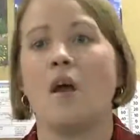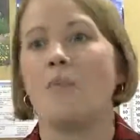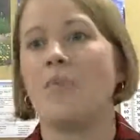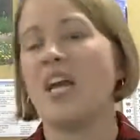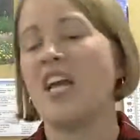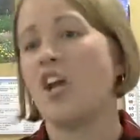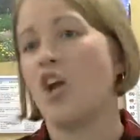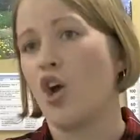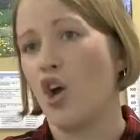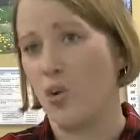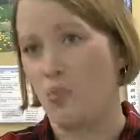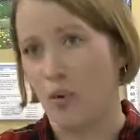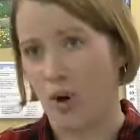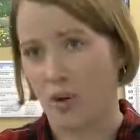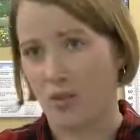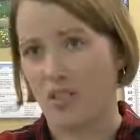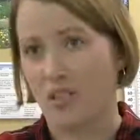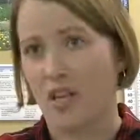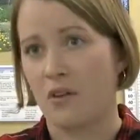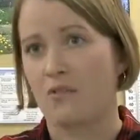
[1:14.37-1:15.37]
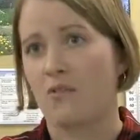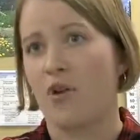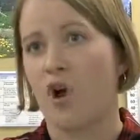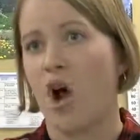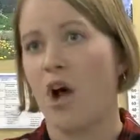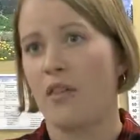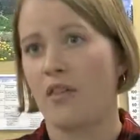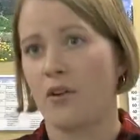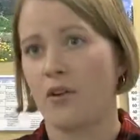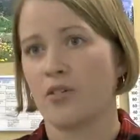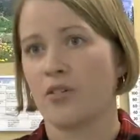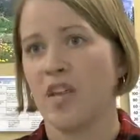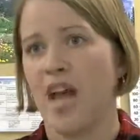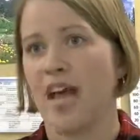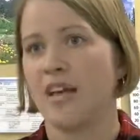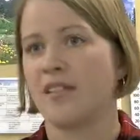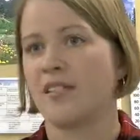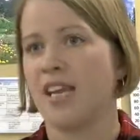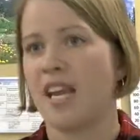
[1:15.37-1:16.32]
being a good person for others and